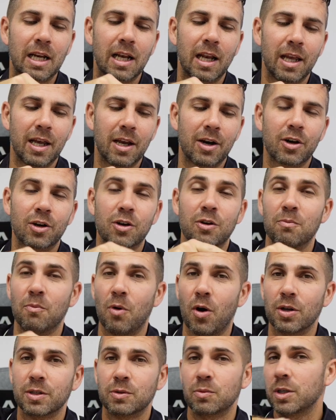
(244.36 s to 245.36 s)
clear
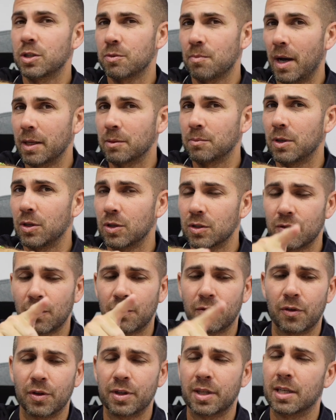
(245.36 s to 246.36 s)
CMOS, which might be useful
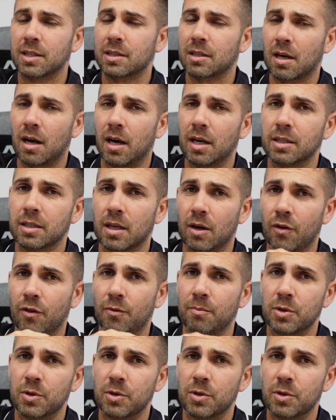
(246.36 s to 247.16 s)
for this kind of